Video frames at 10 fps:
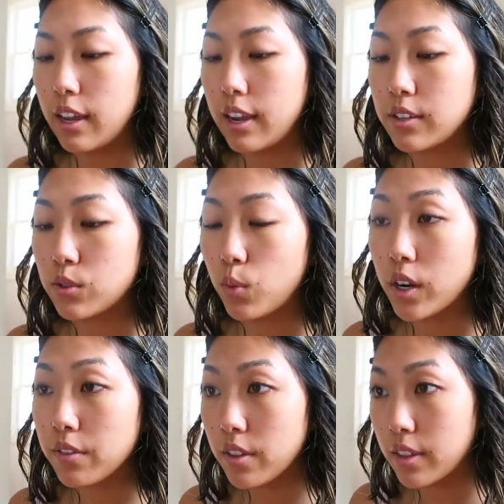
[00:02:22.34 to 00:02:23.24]
And
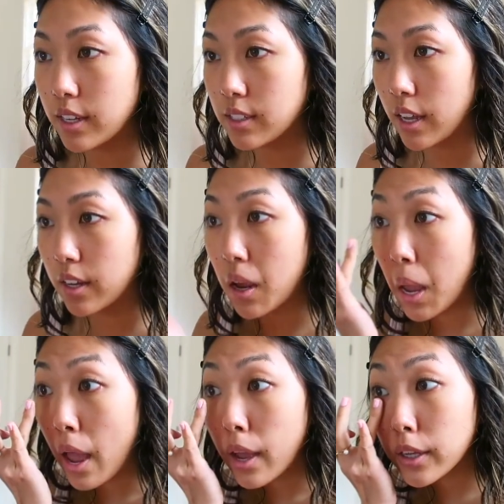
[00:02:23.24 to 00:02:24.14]
one of the things that
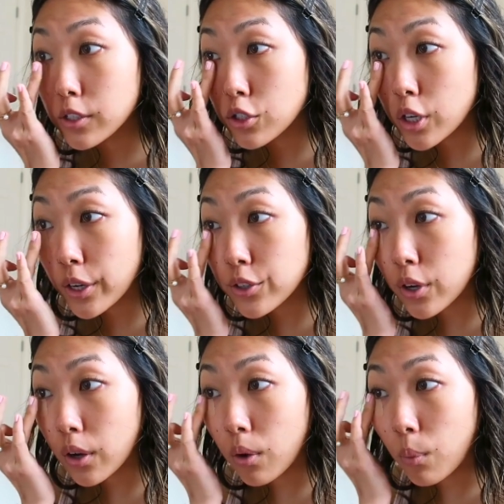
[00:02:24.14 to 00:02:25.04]
is
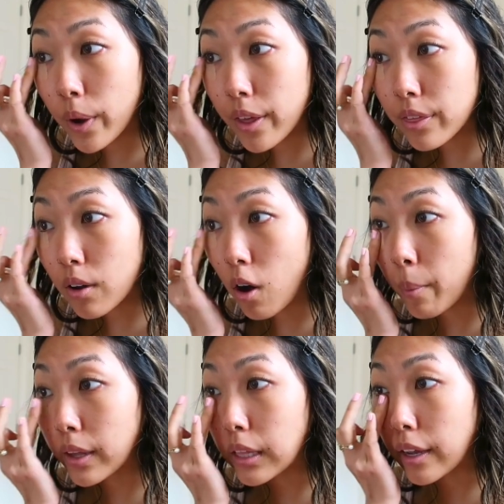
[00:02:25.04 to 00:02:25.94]
changing with all
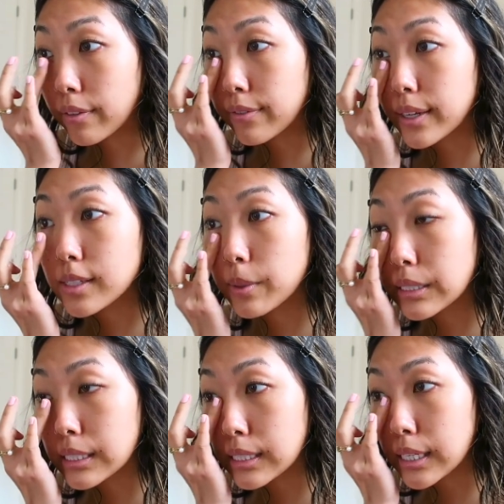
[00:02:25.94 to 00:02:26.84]
my life
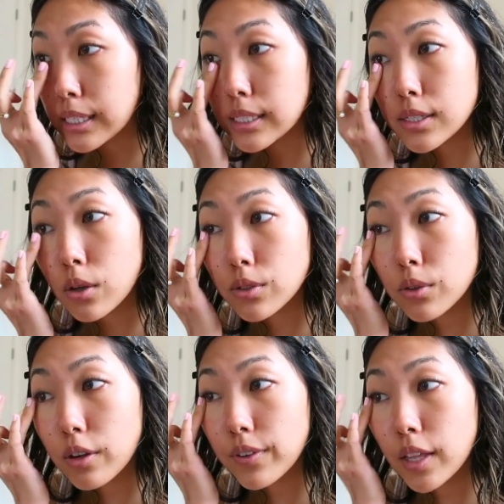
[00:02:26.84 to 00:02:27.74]
experiences is
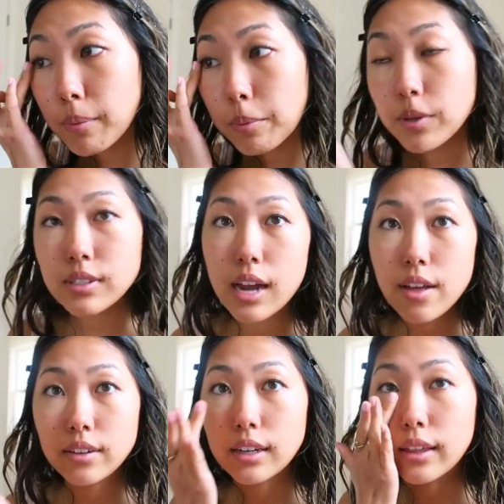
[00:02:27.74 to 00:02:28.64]
also I feel like my
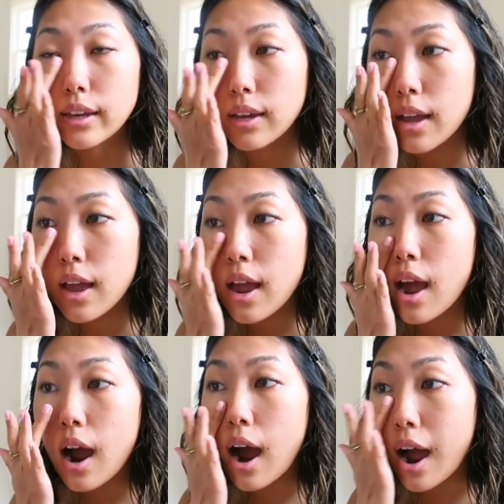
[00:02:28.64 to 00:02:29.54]
personality. Like
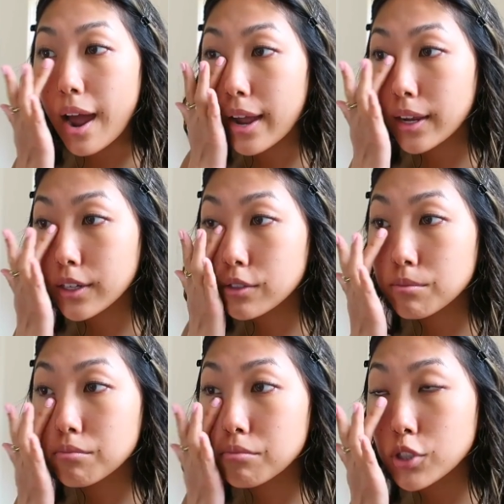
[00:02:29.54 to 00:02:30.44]
I
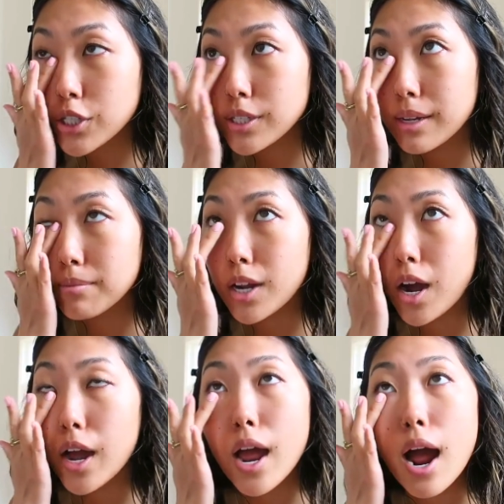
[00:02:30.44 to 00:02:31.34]
just am
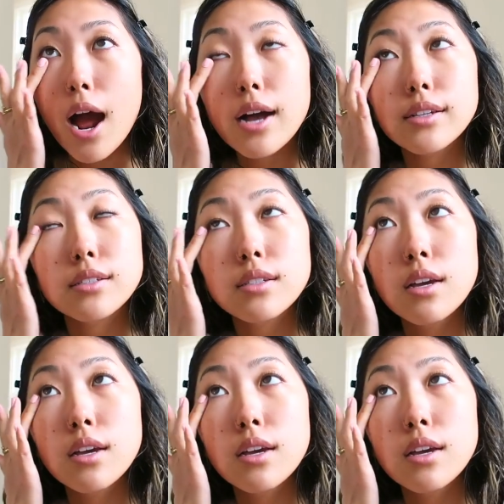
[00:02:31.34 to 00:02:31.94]
not as